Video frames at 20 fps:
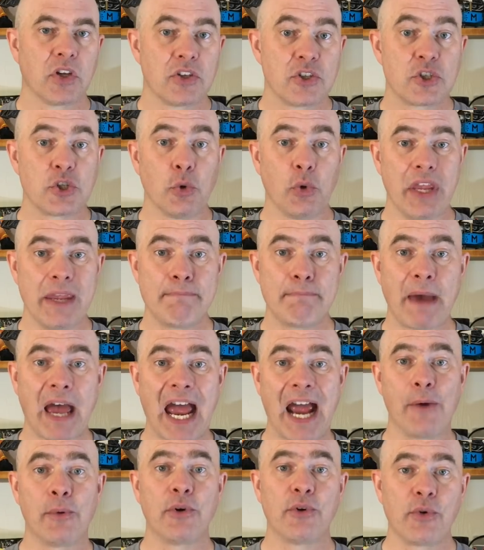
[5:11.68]
So a
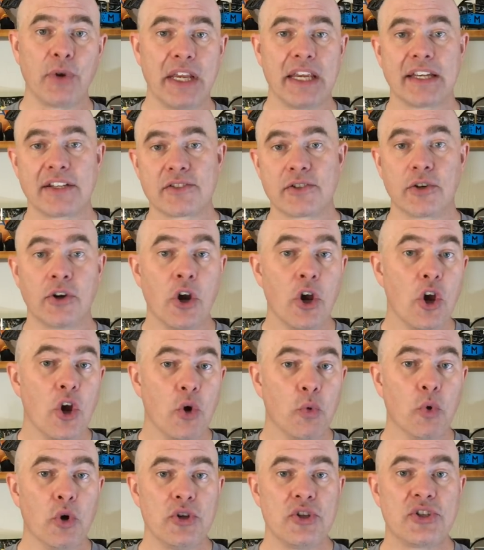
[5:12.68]
power reactor
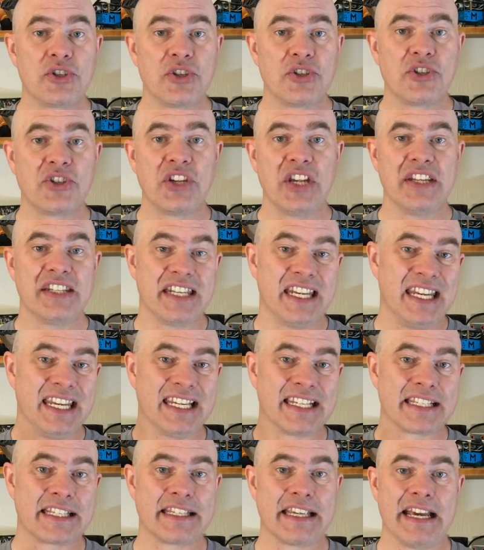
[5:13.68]
wants to sit
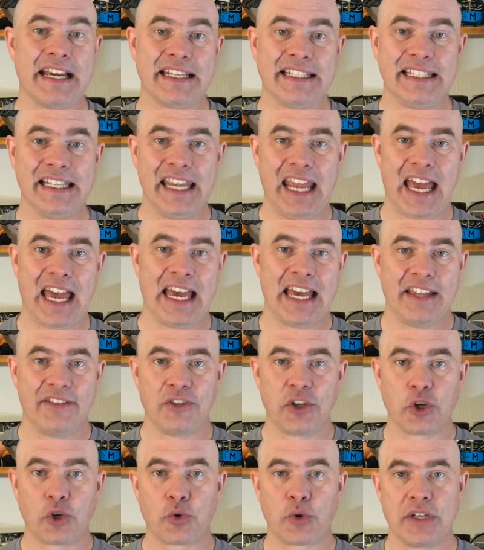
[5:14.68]
exactly
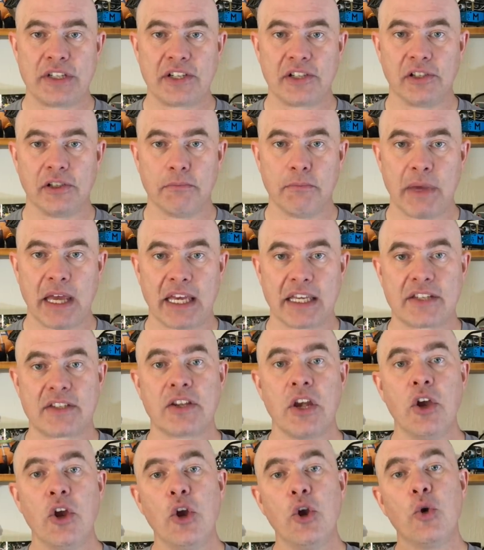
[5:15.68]
at the critical
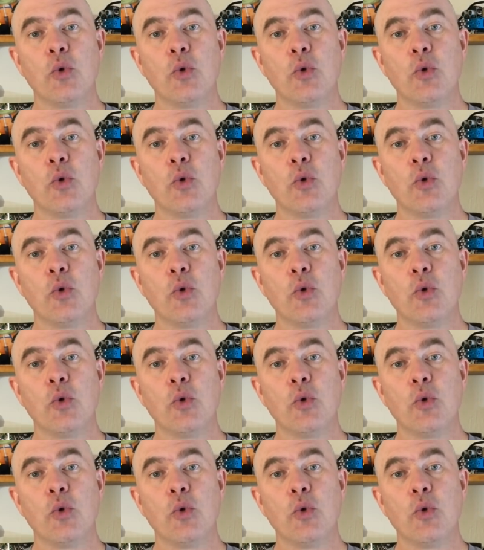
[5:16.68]
mass,